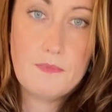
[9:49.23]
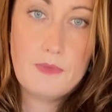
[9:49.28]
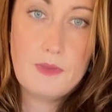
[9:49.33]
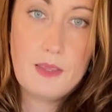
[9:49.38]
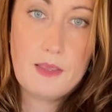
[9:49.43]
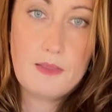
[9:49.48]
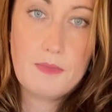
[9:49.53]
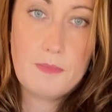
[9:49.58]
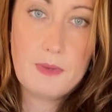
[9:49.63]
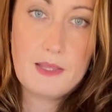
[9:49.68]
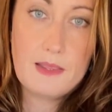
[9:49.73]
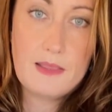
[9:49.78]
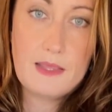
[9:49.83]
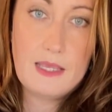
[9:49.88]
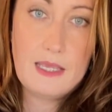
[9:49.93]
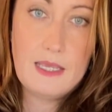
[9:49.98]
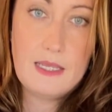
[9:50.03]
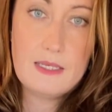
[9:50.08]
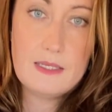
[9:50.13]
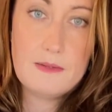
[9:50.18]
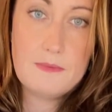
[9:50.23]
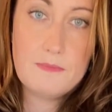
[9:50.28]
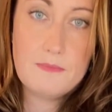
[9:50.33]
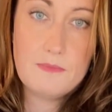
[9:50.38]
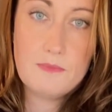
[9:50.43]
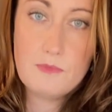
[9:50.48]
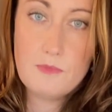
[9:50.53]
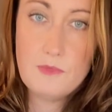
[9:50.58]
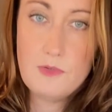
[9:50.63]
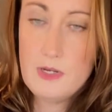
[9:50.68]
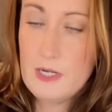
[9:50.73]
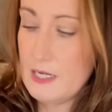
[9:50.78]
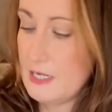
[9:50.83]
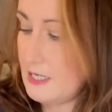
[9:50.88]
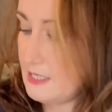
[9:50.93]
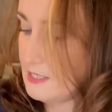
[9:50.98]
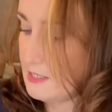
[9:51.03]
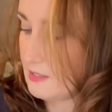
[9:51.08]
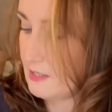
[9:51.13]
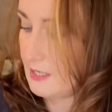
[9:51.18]
there's my seed,
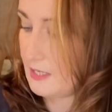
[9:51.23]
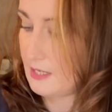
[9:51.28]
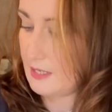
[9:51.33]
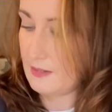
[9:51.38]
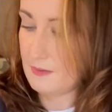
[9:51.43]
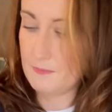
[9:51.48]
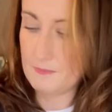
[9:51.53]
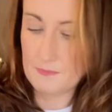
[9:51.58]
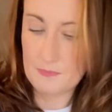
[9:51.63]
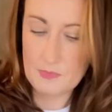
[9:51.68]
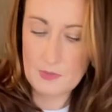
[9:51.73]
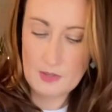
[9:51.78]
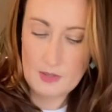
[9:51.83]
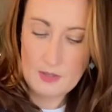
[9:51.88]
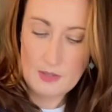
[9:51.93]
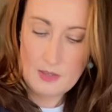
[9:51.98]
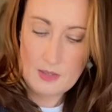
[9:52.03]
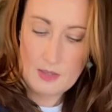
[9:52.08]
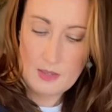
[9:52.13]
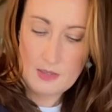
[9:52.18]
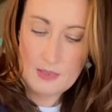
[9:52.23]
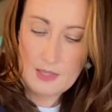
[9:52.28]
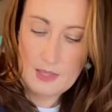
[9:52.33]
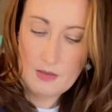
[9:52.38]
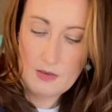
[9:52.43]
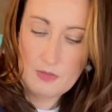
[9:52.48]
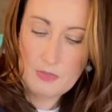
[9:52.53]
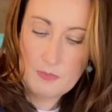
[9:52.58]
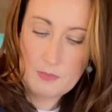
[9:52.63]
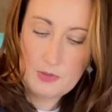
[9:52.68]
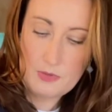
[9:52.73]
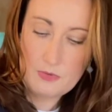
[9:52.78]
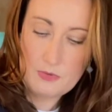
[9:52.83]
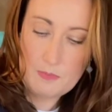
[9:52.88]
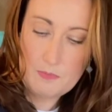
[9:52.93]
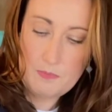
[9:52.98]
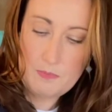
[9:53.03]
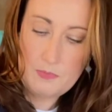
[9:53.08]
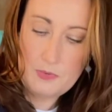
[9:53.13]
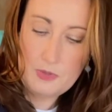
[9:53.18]
really tiny. And they are the most
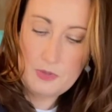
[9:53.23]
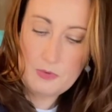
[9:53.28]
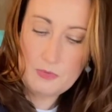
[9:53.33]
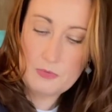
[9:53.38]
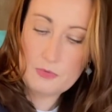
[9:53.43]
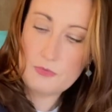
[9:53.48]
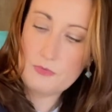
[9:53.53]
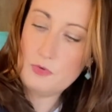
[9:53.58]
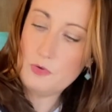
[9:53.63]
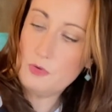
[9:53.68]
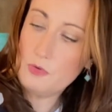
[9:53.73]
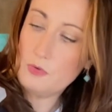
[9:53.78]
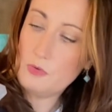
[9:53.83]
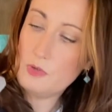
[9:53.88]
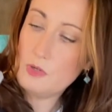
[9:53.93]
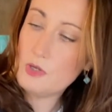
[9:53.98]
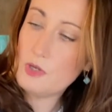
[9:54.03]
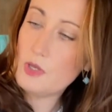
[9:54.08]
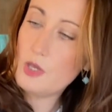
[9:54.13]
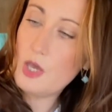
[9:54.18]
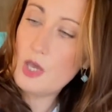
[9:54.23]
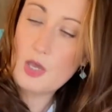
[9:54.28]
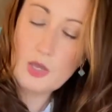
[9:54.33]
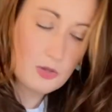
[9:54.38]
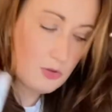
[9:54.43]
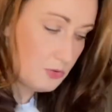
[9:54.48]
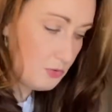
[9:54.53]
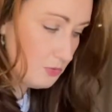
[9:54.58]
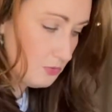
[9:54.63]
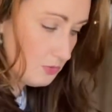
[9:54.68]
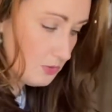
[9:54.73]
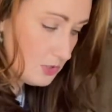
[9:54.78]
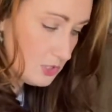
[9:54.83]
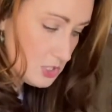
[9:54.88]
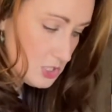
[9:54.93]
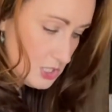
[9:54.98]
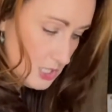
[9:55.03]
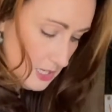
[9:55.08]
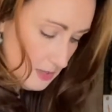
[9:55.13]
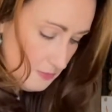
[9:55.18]
beautiful
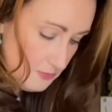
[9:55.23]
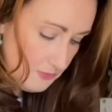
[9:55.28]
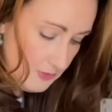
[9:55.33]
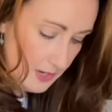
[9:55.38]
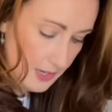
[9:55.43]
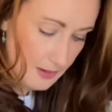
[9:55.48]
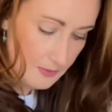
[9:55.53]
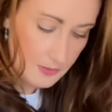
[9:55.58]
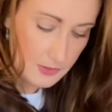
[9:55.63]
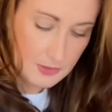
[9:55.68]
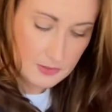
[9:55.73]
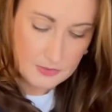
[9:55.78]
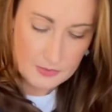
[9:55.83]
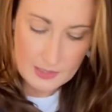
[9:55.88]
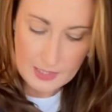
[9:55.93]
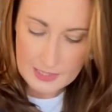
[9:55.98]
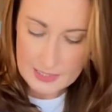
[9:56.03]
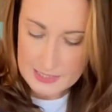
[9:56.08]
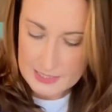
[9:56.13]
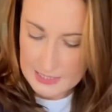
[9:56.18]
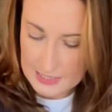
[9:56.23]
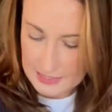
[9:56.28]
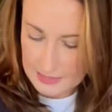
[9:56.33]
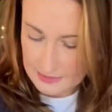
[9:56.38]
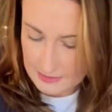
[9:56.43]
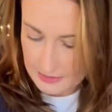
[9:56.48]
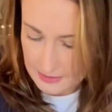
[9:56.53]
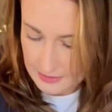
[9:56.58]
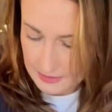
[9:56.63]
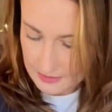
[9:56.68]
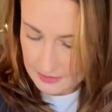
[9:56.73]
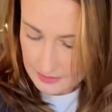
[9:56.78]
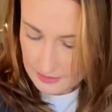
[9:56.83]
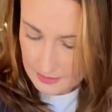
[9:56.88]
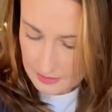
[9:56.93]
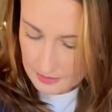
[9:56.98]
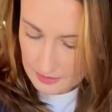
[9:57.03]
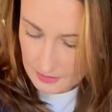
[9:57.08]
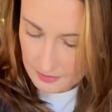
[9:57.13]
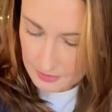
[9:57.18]
cone-shaped flowers, like a daisy.
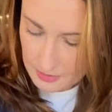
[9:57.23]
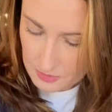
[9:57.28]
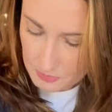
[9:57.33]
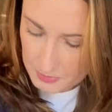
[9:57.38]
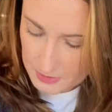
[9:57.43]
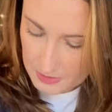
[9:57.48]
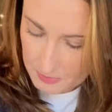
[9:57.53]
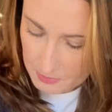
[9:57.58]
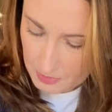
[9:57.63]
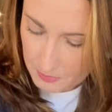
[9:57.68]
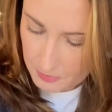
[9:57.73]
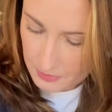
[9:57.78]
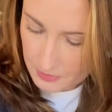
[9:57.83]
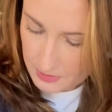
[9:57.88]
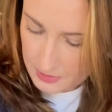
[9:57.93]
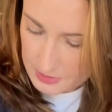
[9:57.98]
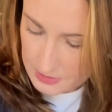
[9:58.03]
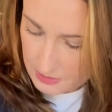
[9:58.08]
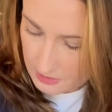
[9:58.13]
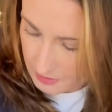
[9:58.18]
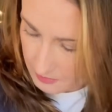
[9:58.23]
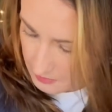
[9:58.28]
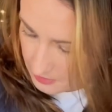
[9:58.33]
And I'm going to pick them up one at a time,